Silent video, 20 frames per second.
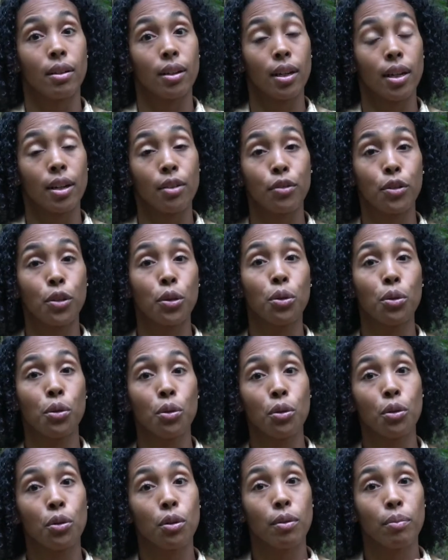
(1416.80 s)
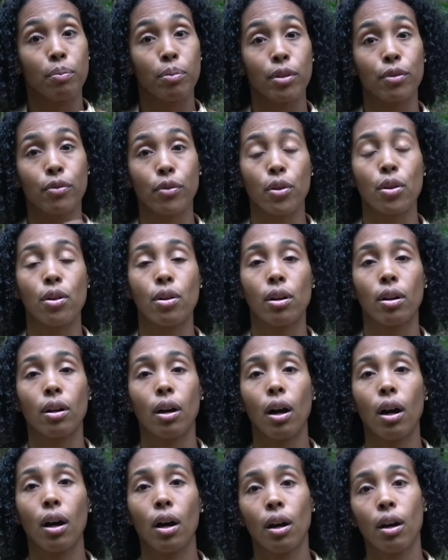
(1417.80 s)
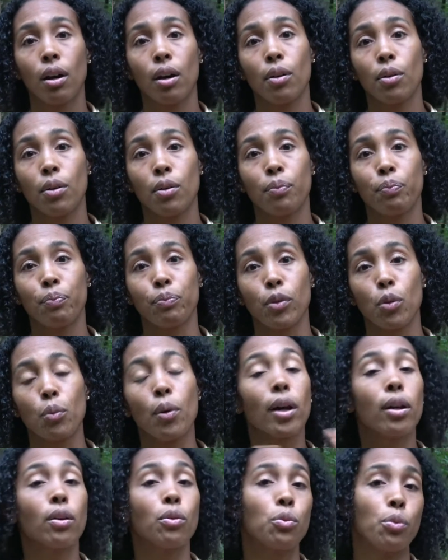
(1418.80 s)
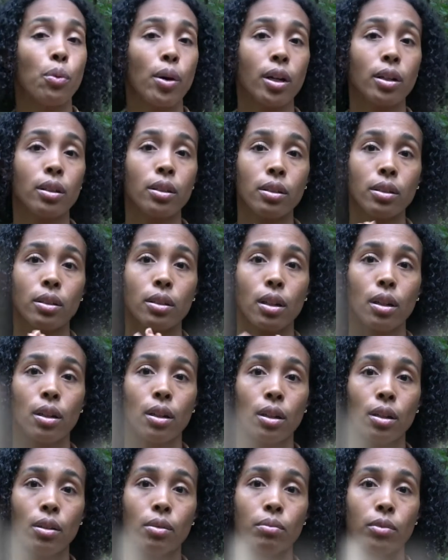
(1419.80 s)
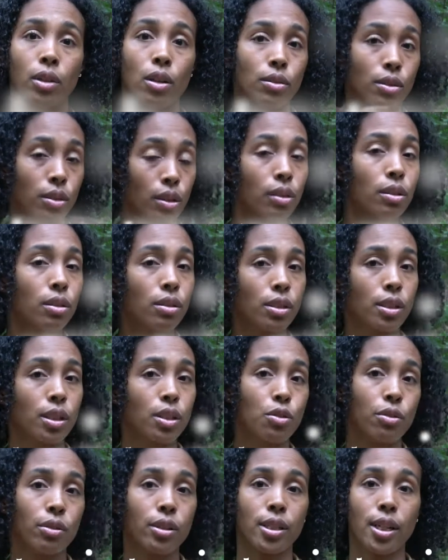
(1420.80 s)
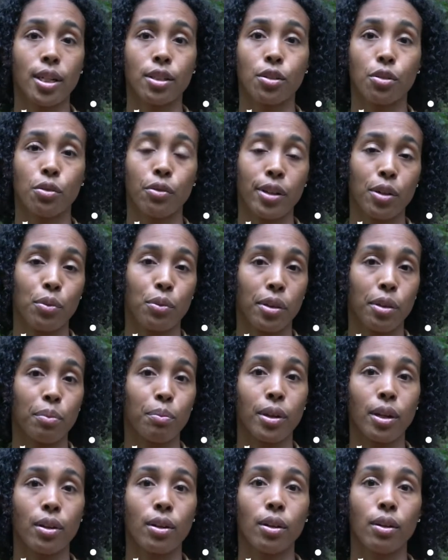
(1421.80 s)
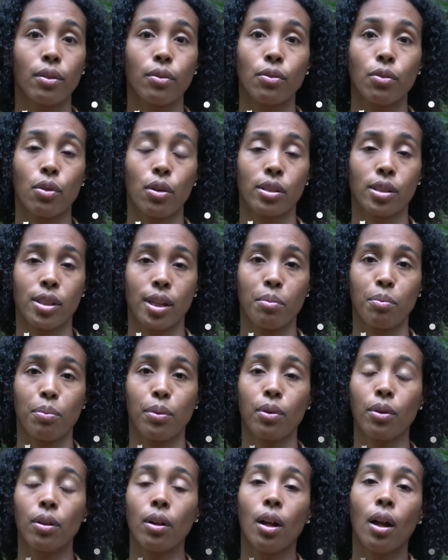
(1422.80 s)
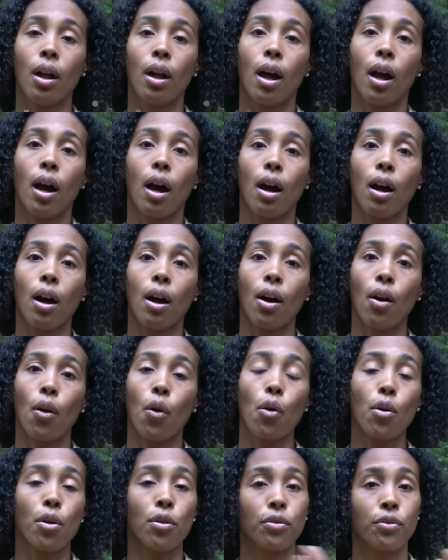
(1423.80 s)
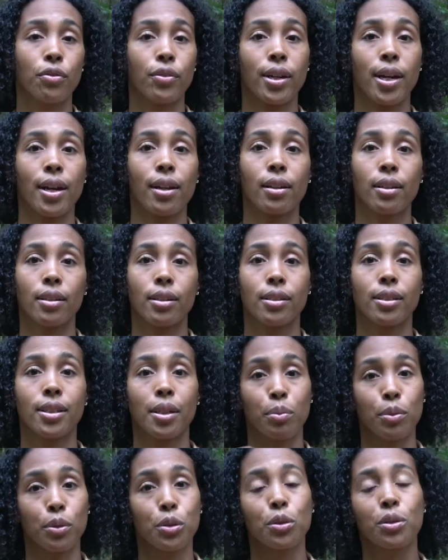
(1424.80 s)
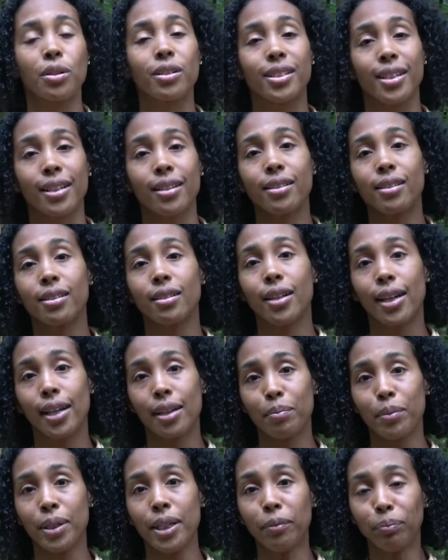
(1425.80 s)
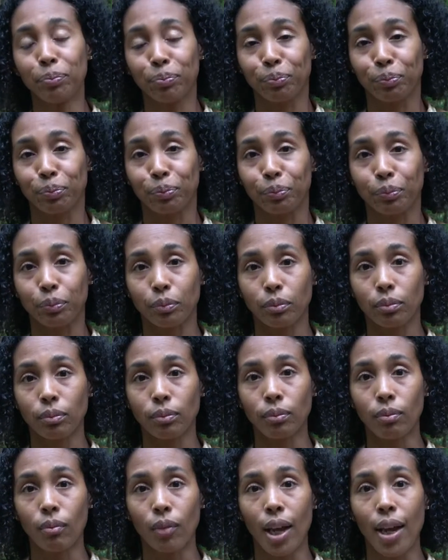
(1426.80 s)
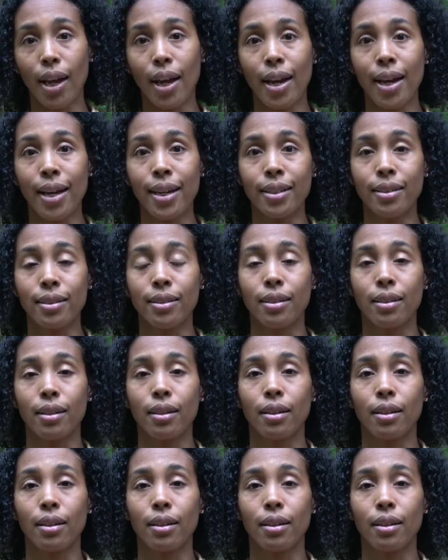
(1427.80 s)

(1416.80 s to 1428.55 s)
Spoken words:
if you prefer one-on-one consultancy trajectory with me, for example, or via the Tap Into Your Talents Academy. And